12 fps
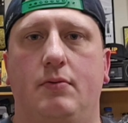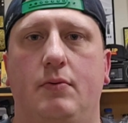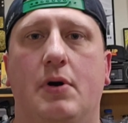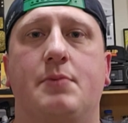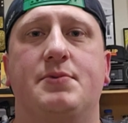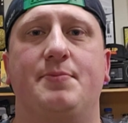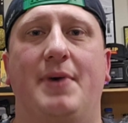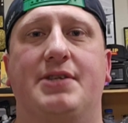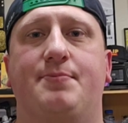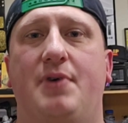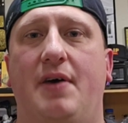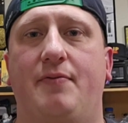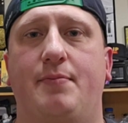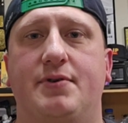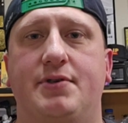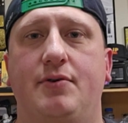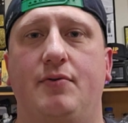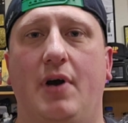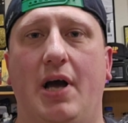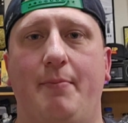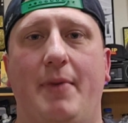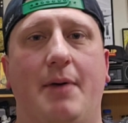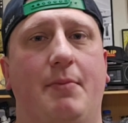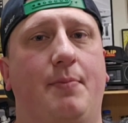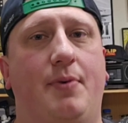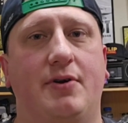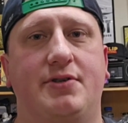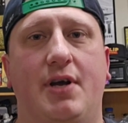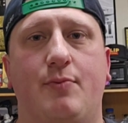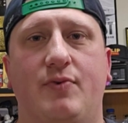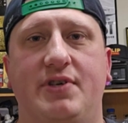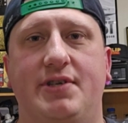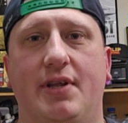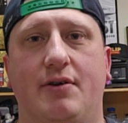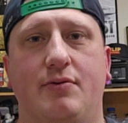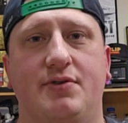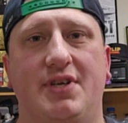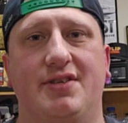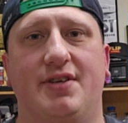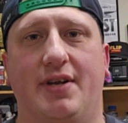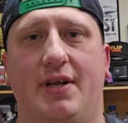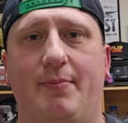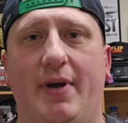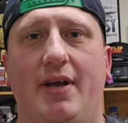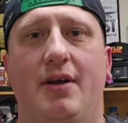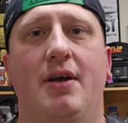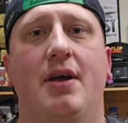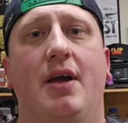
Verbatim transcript: Welcome to Matt's Profit Pursuit. I'm Matt, I'm a part-time reseller who sells on eBay,